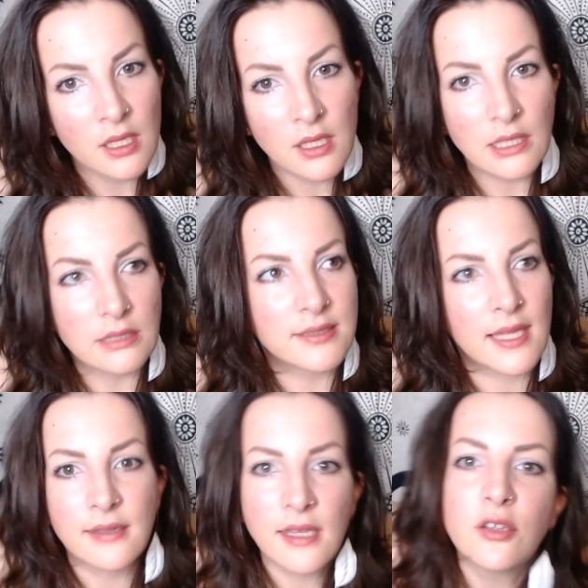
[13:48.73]
Instead,
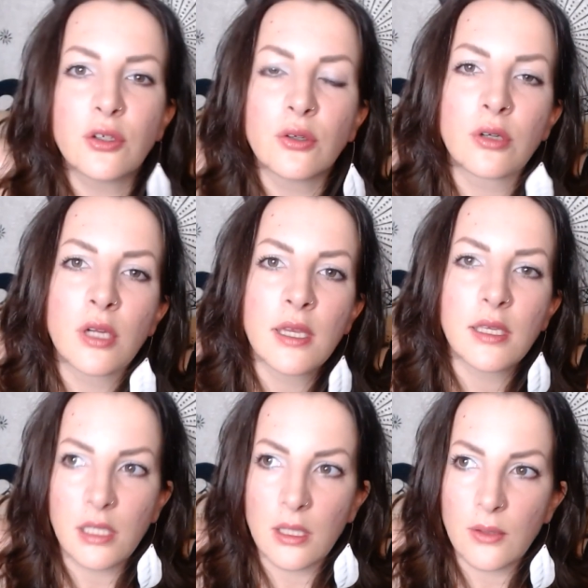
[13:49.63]
nature
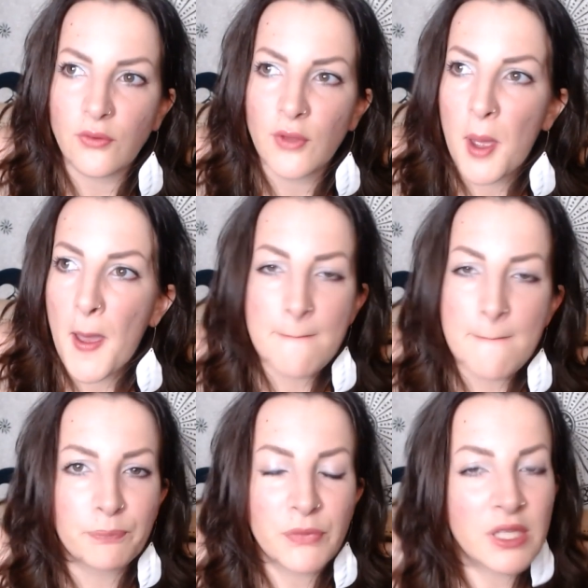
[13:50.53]
is
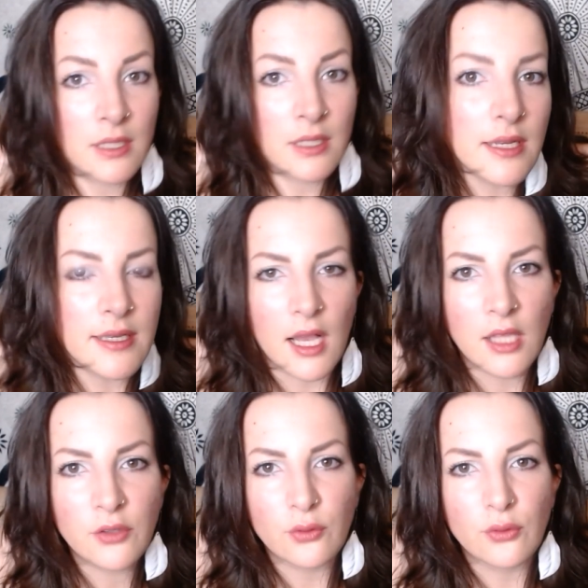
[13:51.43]
killing
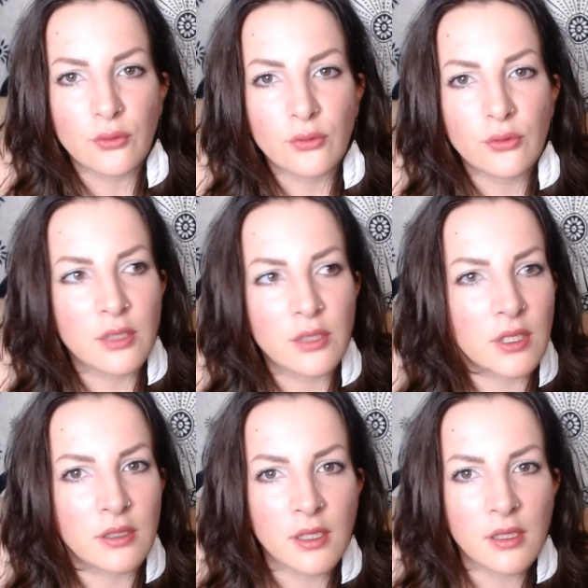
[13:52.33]
us, or
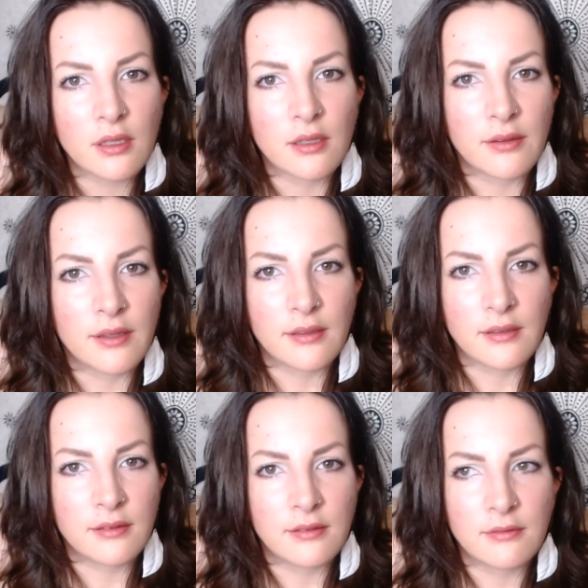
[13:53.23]
anyway, the
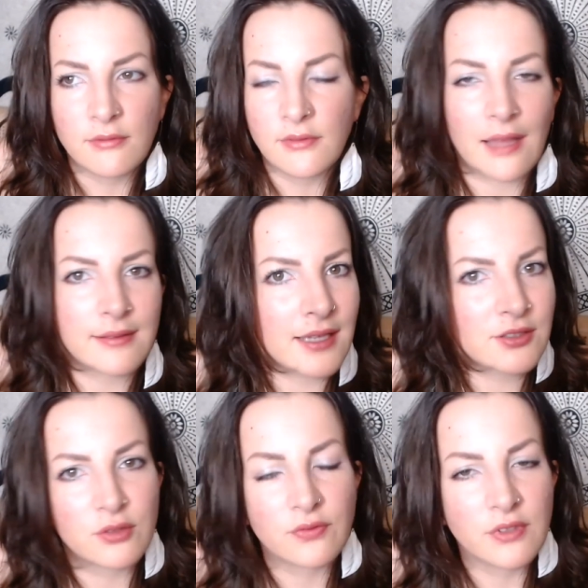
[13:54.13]

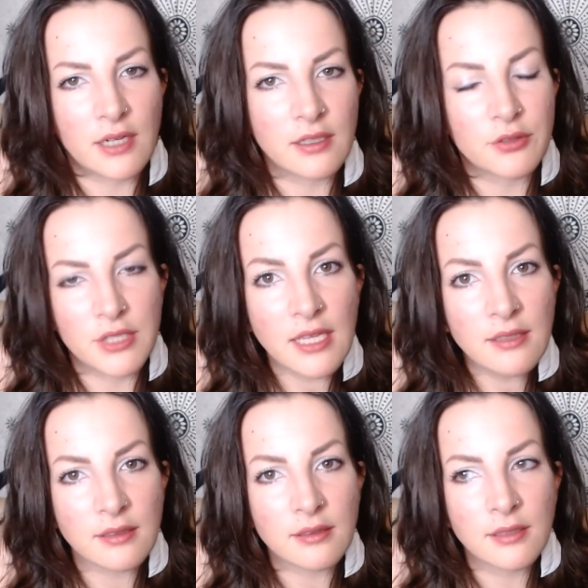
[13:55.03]
catastrophes are
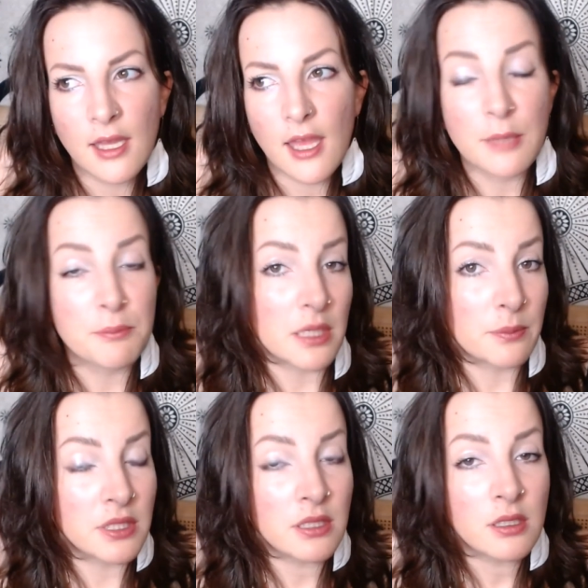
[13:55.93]
created, and
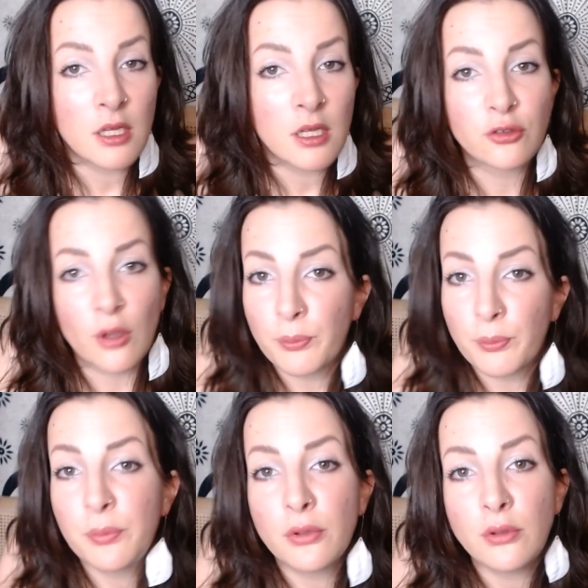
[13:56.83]
maybe some
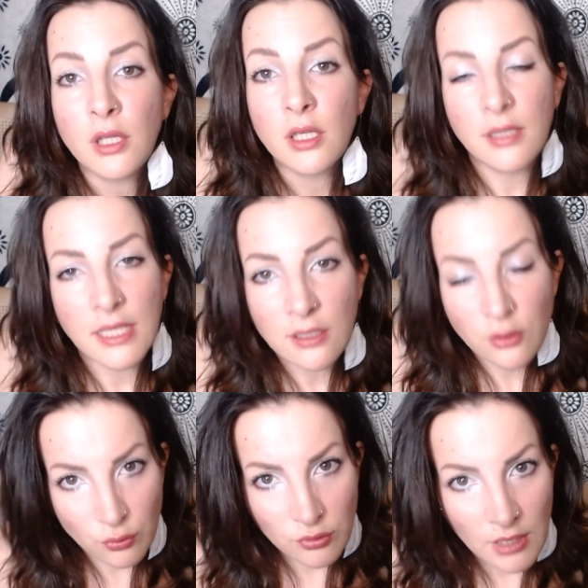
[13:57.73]
people needed
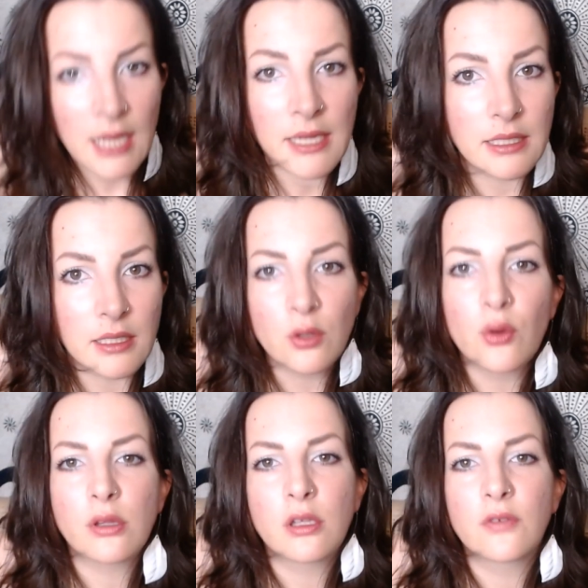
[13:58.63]
to die in
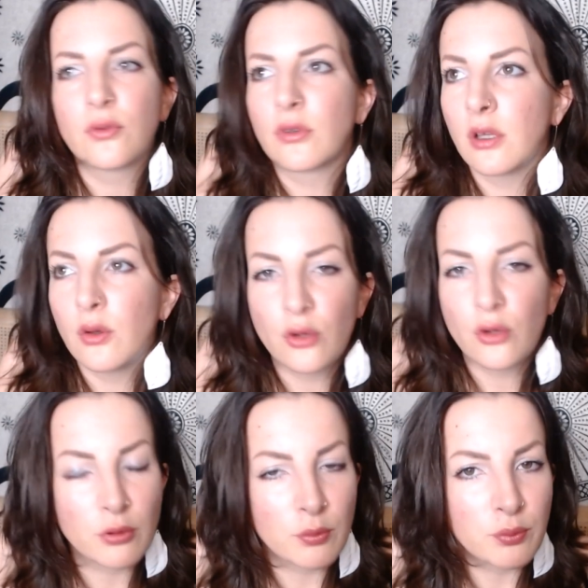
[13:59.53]
order for the whole
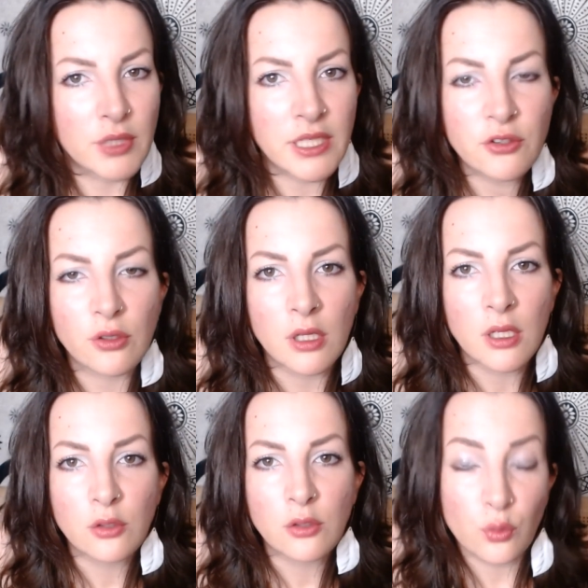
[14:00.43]
population
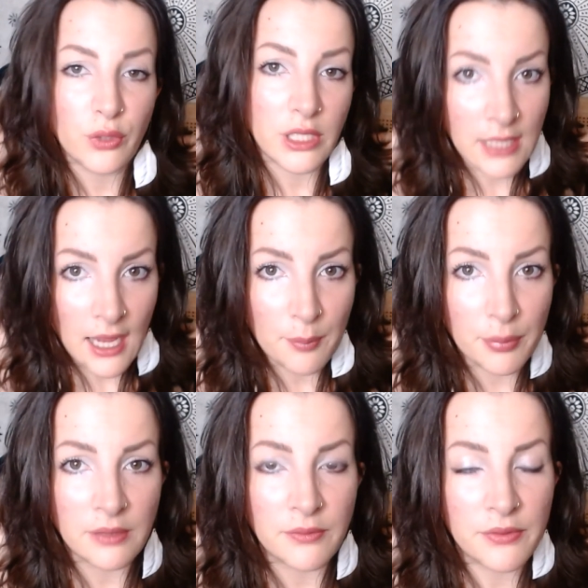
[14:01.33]
to wake up
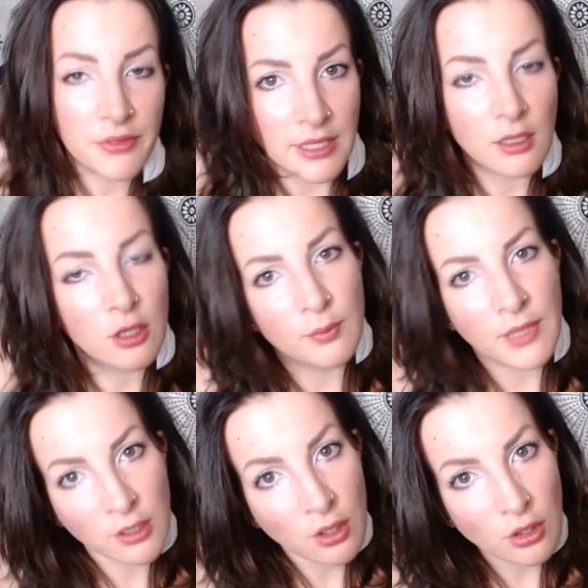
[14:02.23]
and think, oh
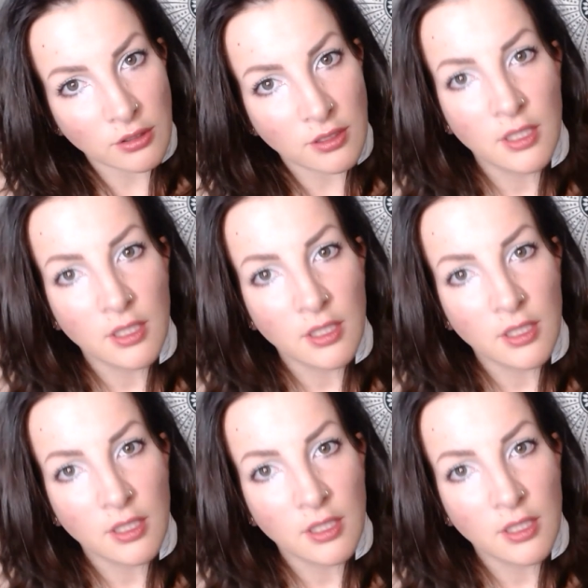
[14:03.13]
my god,